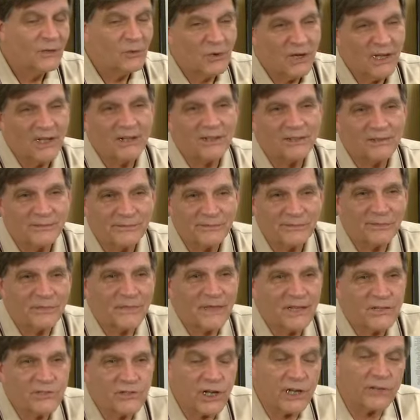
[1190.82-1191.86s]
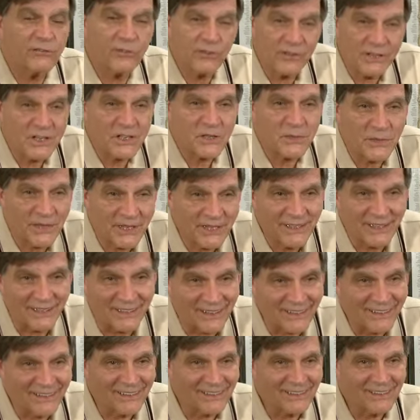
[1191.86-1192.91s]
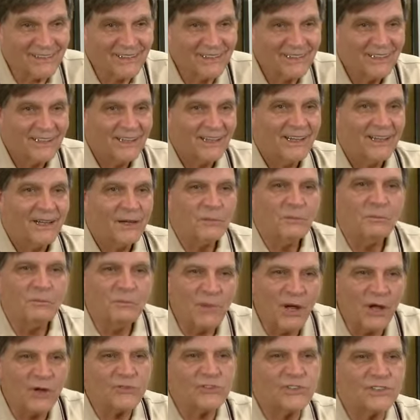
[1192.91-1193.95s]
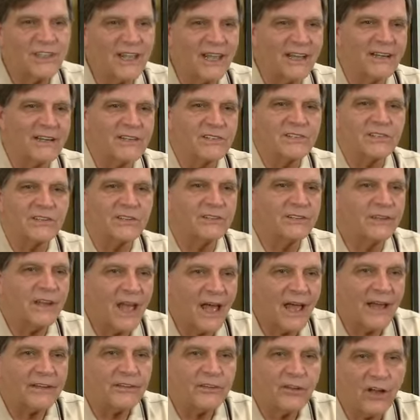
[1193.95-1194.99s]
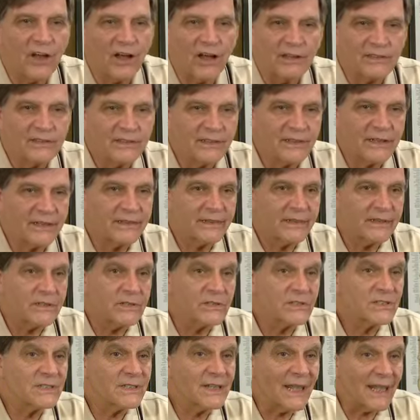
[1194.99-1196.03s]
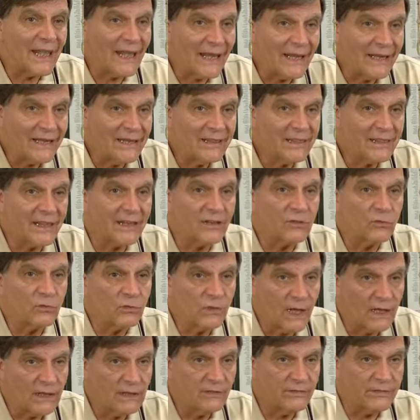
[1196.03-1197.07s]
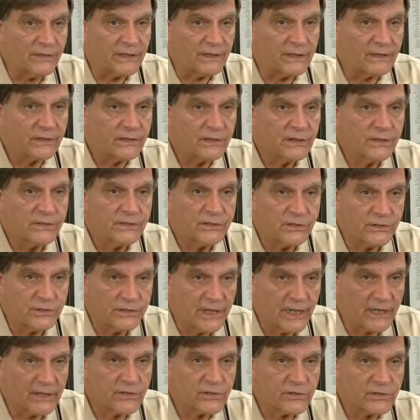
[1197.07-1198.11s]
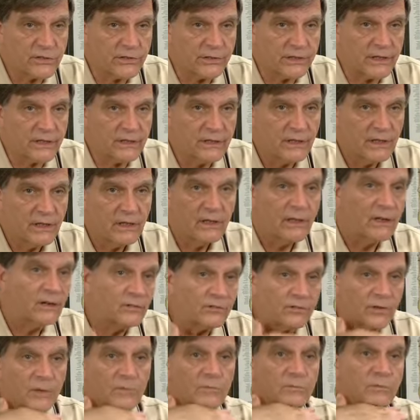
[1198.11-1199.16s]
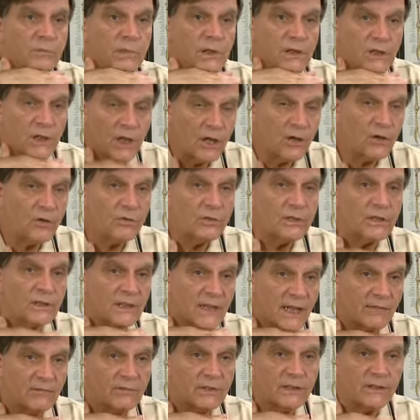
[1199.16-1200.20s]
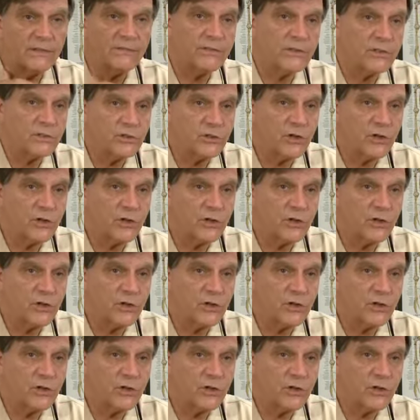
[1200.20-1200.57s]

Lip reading: Well, generally speaking, most dentists are not taught that there's anything relevant to dentistry from below the level of the